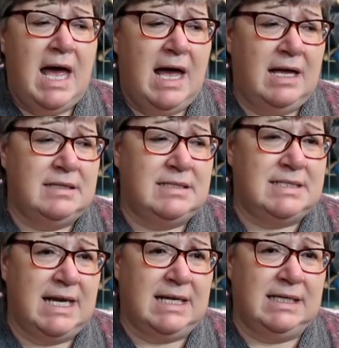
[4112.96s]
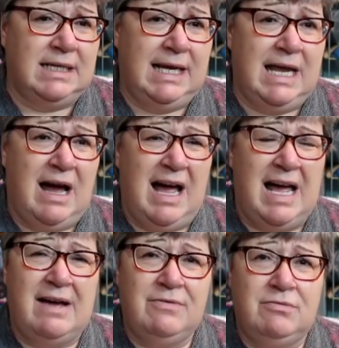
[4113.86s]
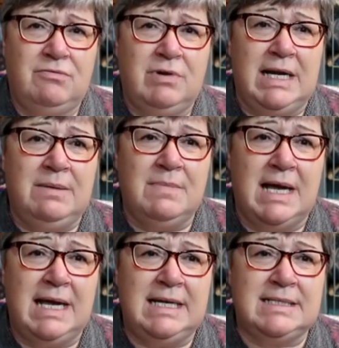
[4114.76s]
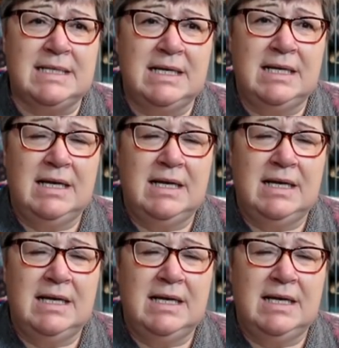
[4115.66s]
And secondly, I haven't really made